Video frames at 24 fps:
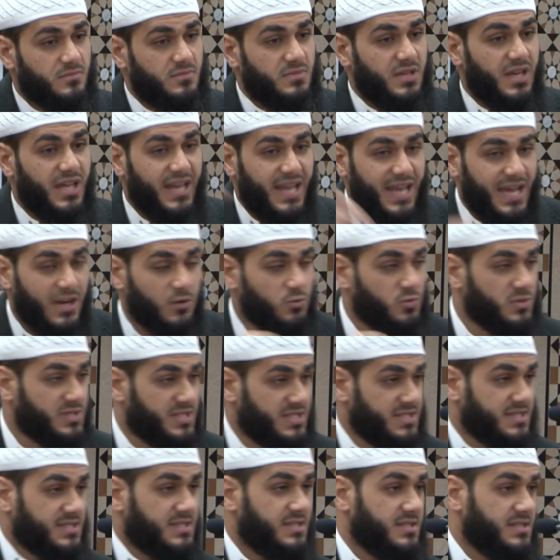And our
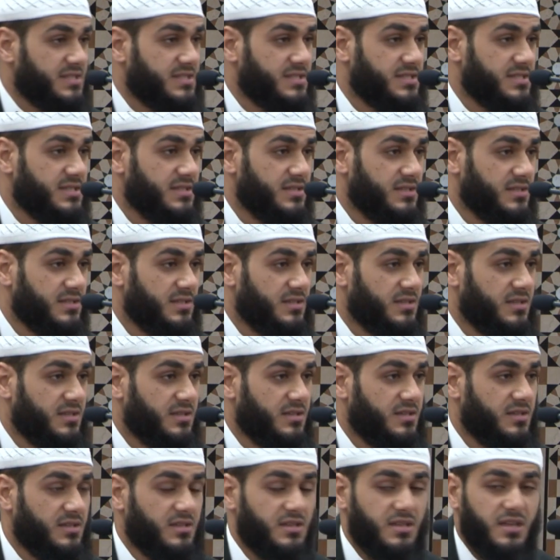sisters
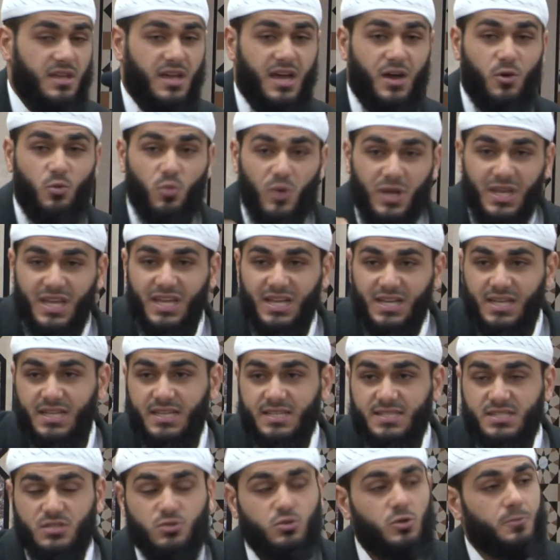are willingly
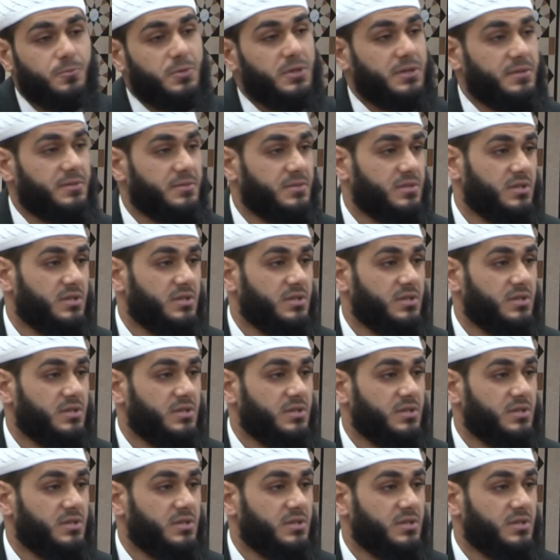stripping.